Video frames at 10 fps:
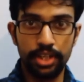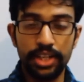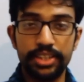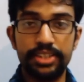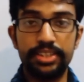
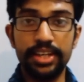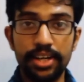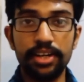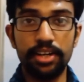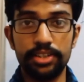
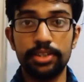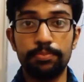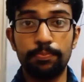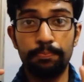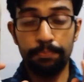There,
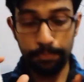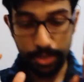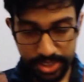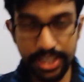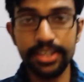the
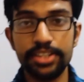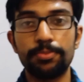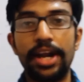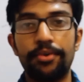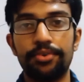percentage of
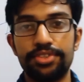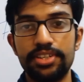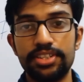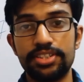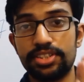nitrogen
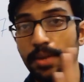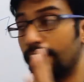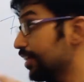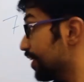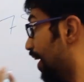is
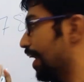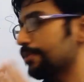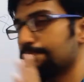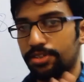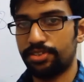
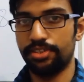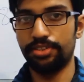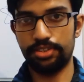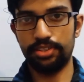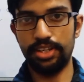78%
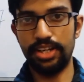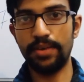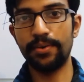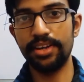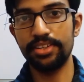in
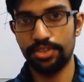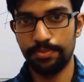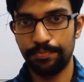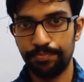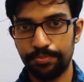our nature,
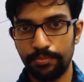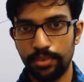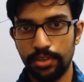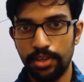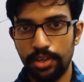
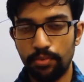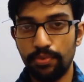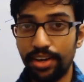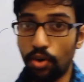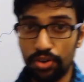
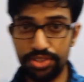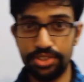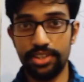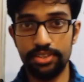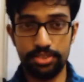where
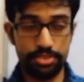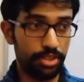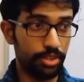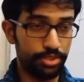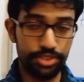oxygen's
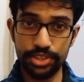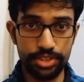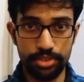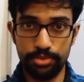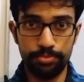
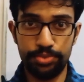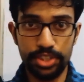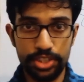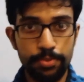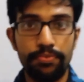just
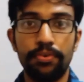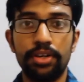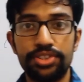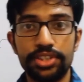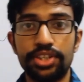
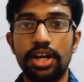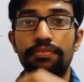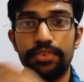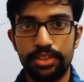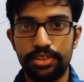
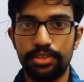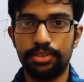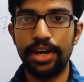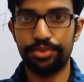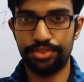after the
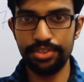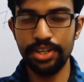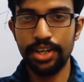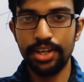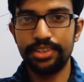
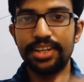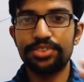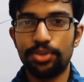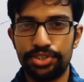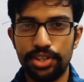nitrogen there is
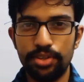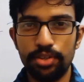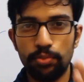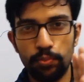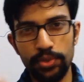
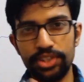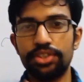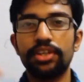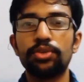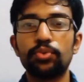oxygen with
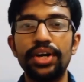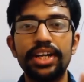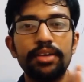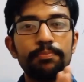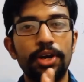
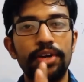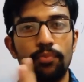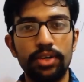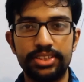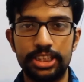
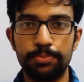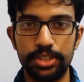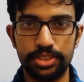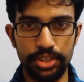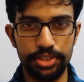
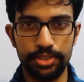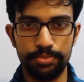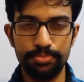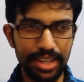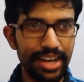20.16%,
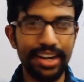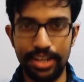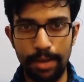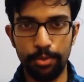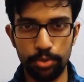
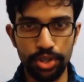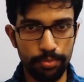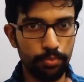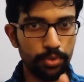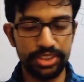nearly about
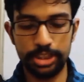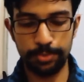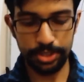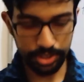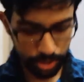
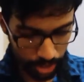20.16%.